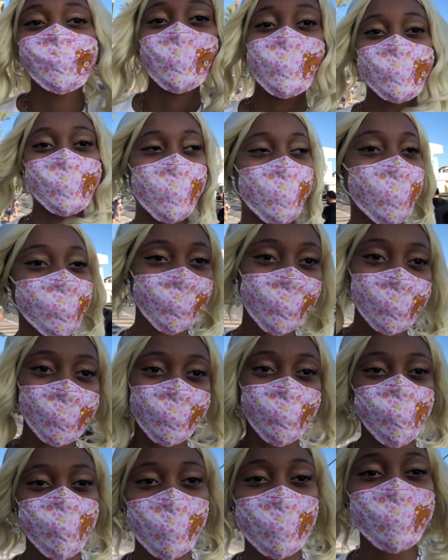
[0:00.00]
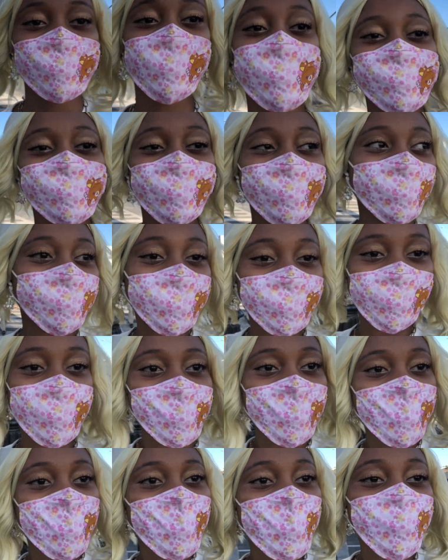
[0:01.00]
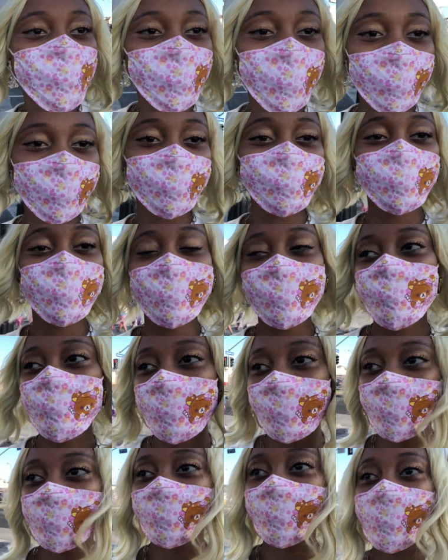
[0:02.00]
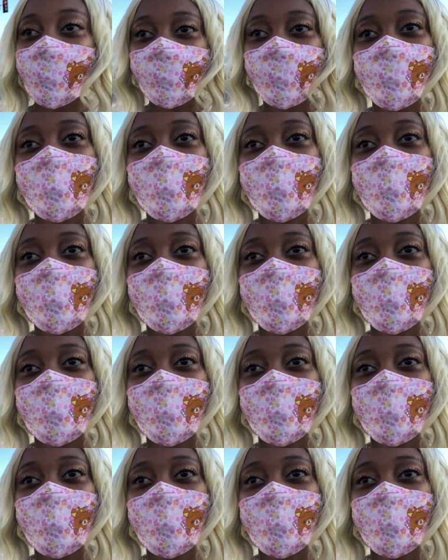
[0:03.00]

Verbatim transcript: to catch this bus, this motherfucking bus.